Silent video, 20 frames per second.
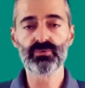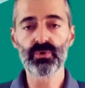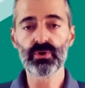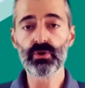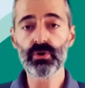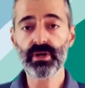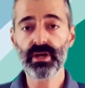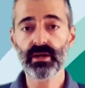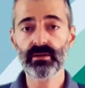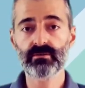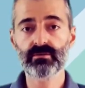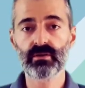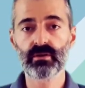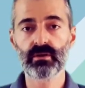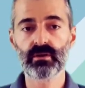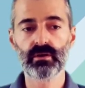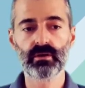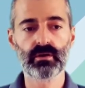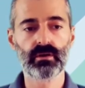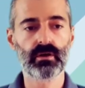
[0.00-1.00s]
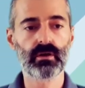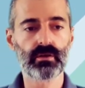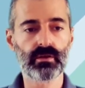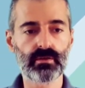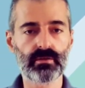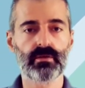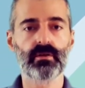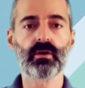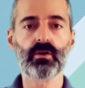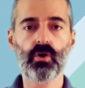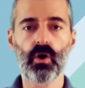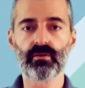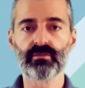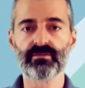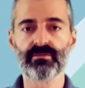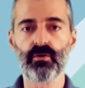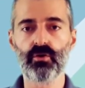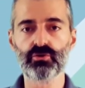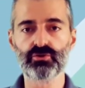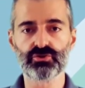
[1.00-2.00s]
we look at
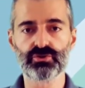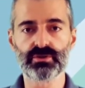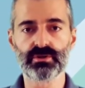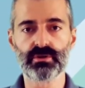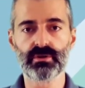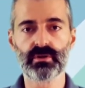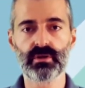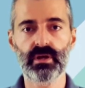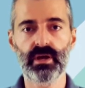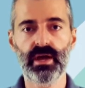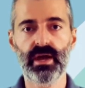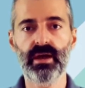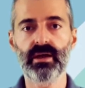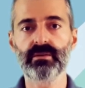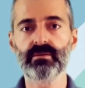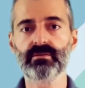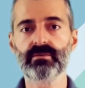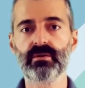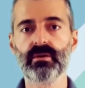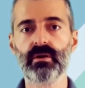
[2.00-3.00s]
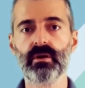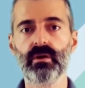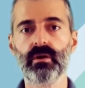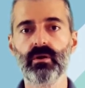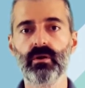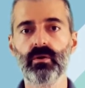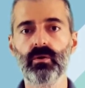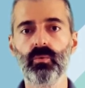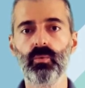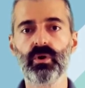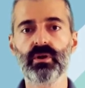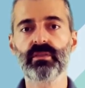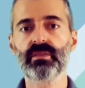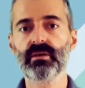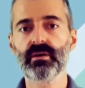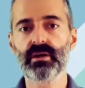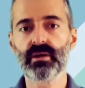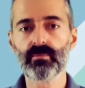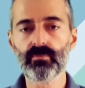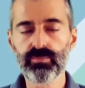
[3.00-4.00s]
conversion and what are
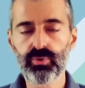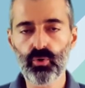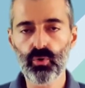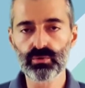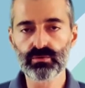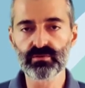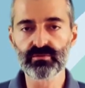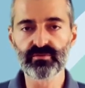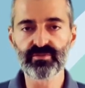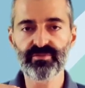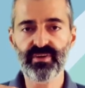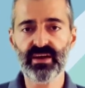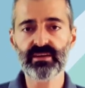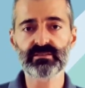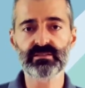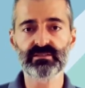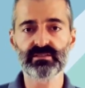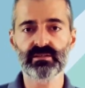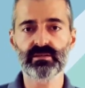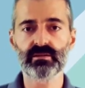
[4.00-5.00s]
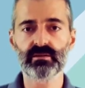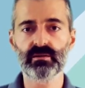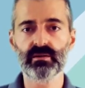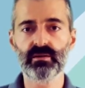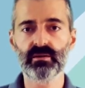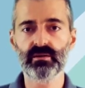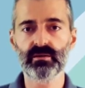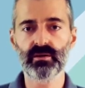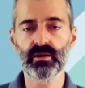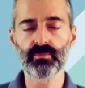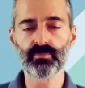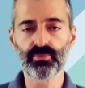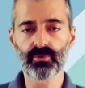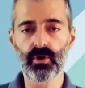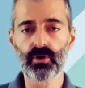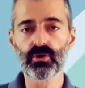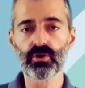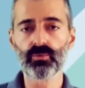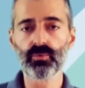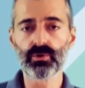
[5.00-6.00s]
the important factors that a
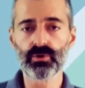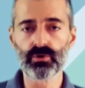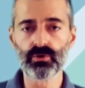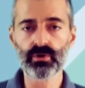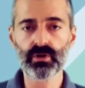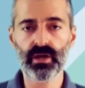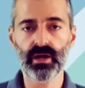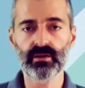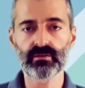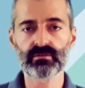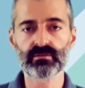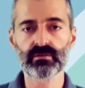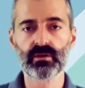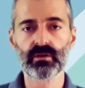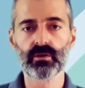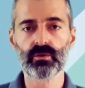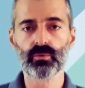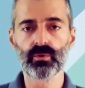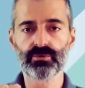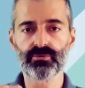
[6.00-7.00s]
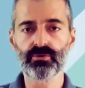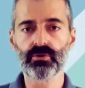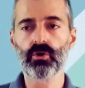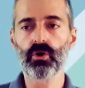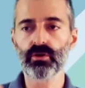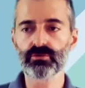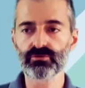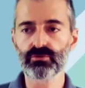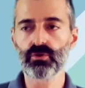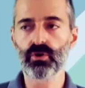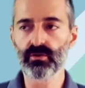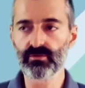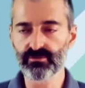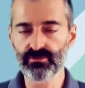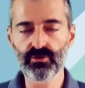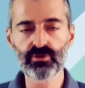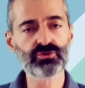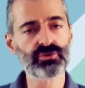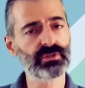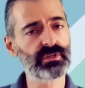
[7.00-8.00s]
broker would look at with regard to
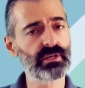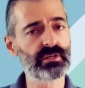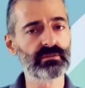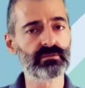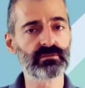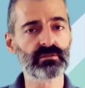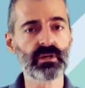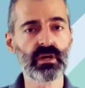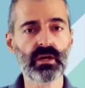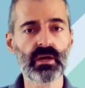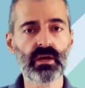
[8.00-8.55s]
conversion, is